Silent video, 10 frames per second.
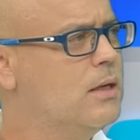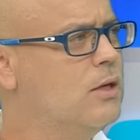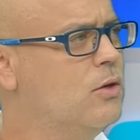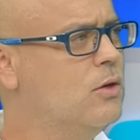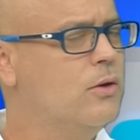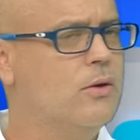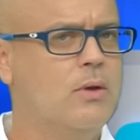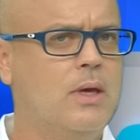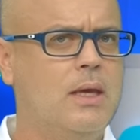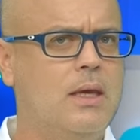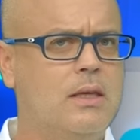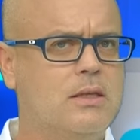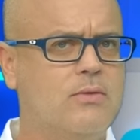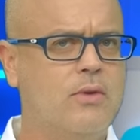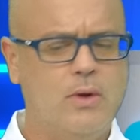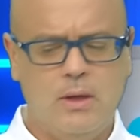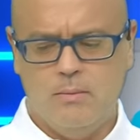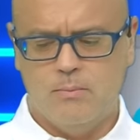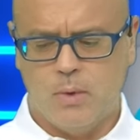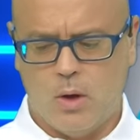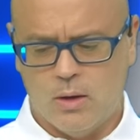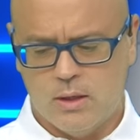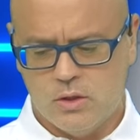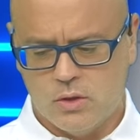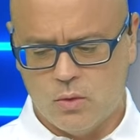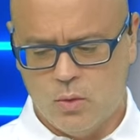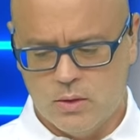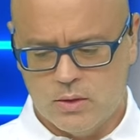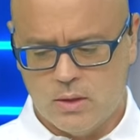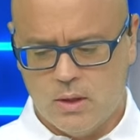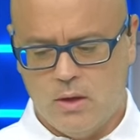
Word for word: You know, he's a very honest sort.